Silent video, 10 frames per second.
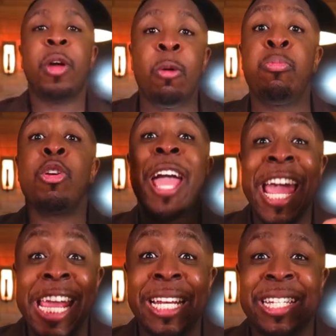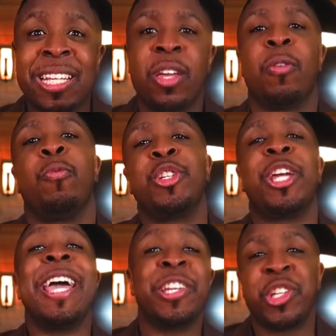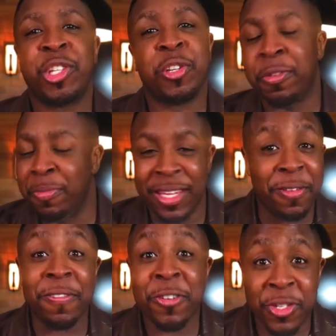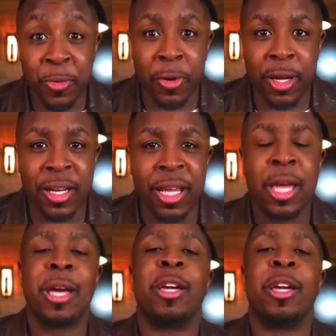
Number 8, which actually should have been the first one,